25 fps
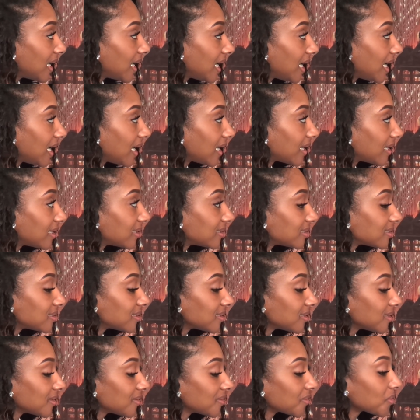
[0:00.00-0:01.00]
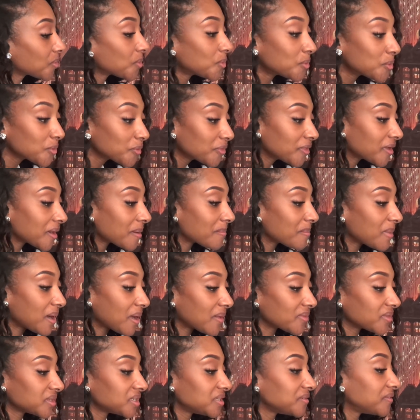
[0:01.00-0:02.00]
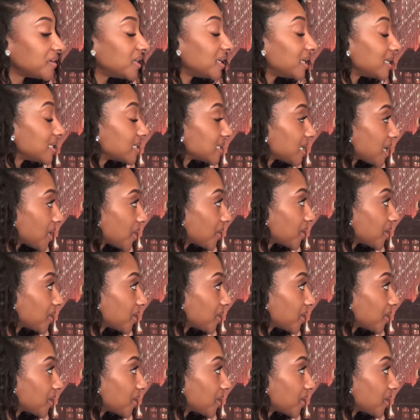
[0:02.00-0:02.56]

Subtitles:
And the cool thing about the DVINITI